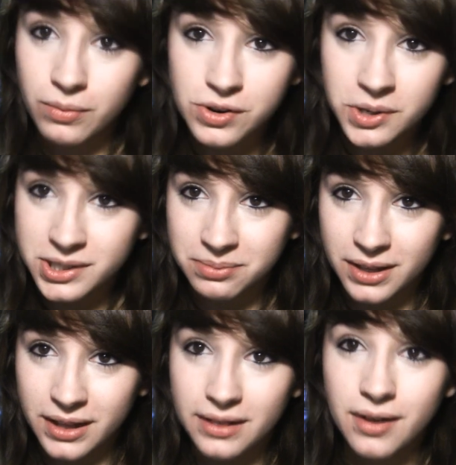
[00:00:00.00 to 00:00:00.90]
from doing
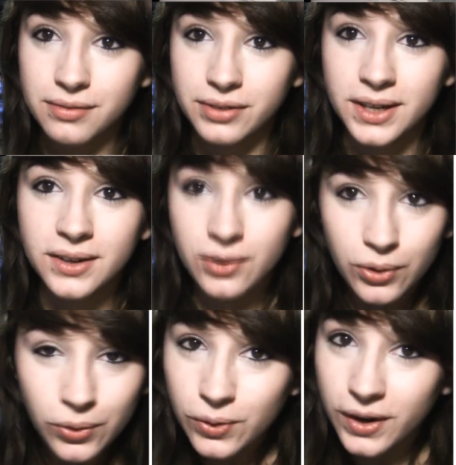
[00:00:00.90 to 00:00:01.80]
something they love. Like
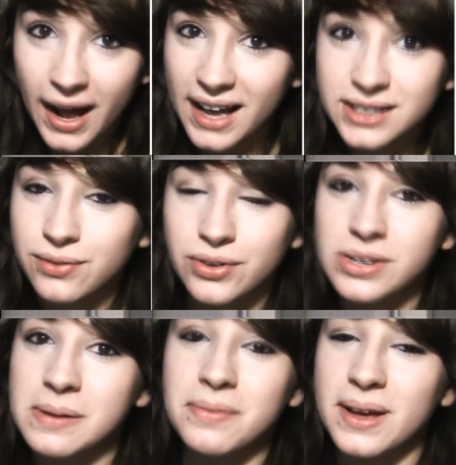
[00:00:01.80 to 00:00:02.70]
who could ask for
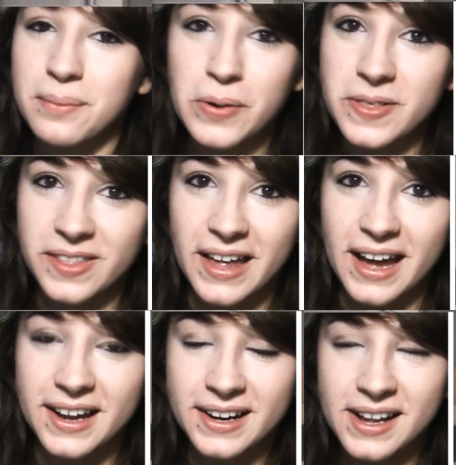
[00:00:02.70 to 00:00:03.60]
something more than
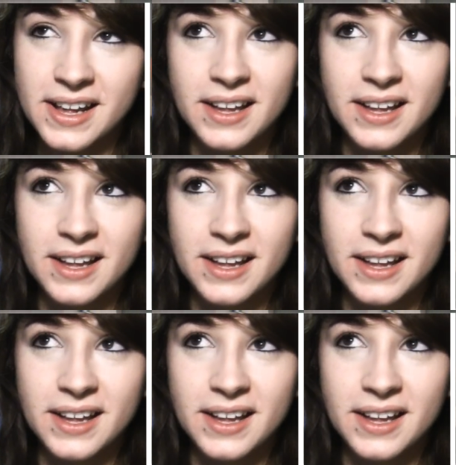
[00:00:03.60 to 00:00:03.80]
that?